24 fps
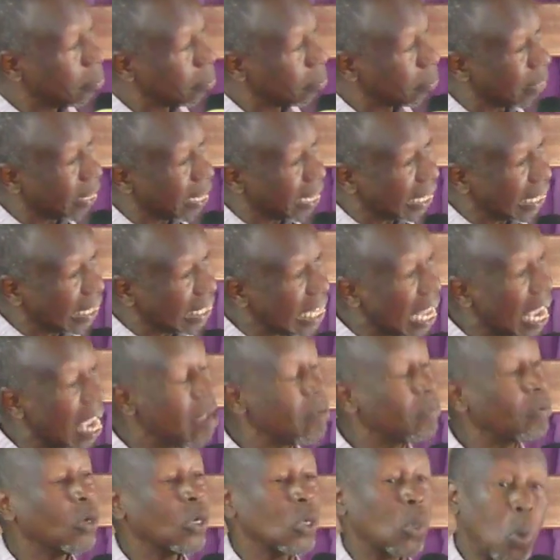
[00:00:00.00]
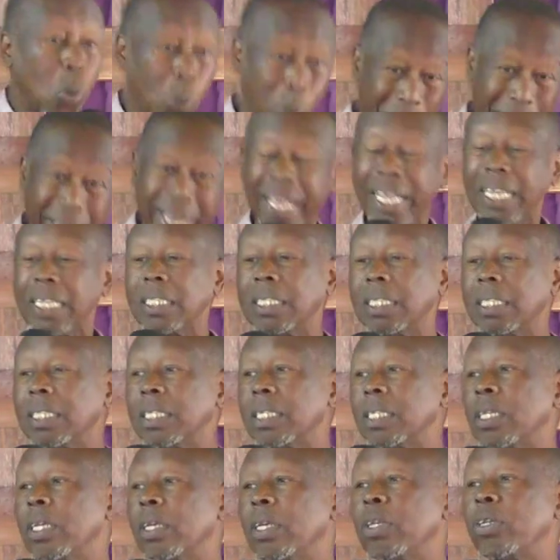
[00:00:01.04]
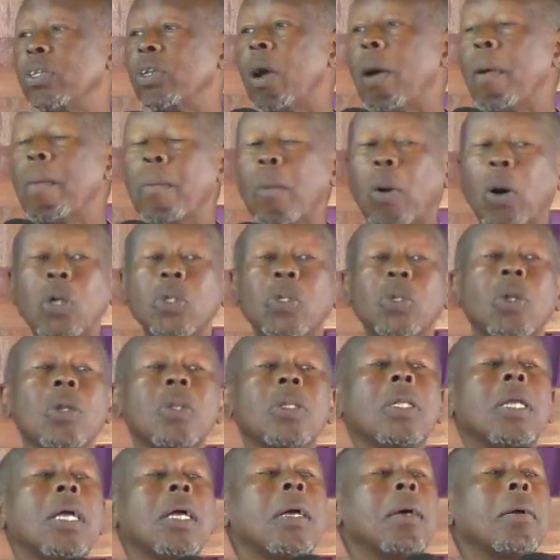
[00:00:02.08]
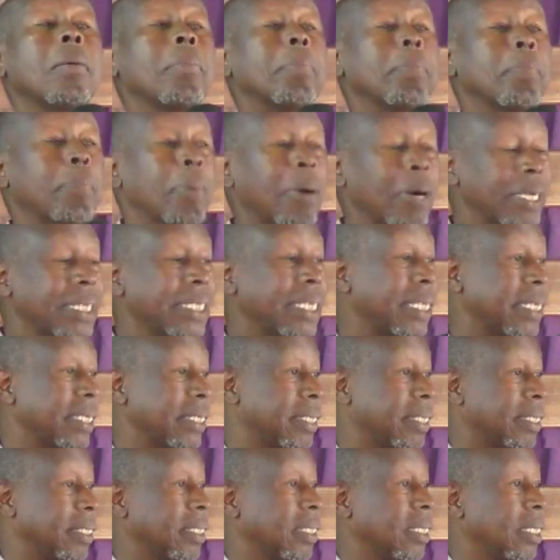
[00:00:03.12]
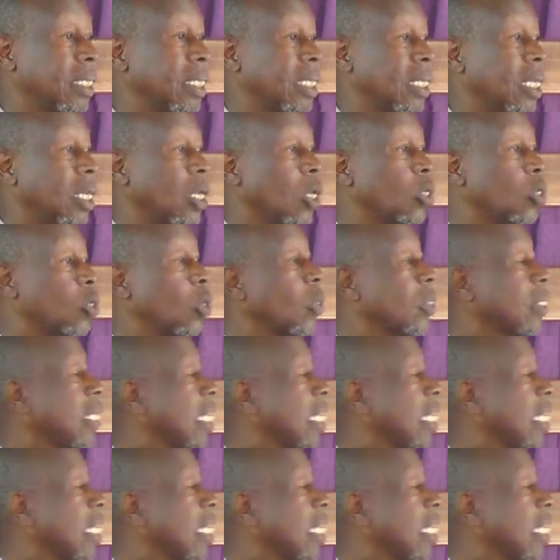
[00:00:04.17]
bring life, will quicken your mortal bodies. So